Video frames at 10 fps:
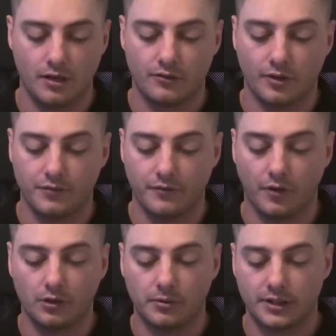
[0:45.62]
So if you're
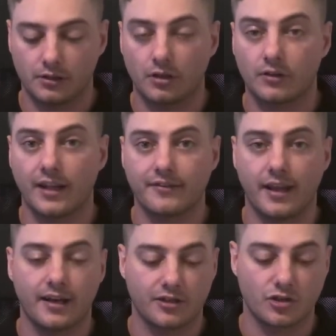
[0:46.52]
following along, that's
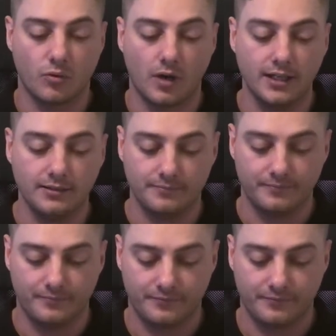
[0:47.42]
Annexure 1,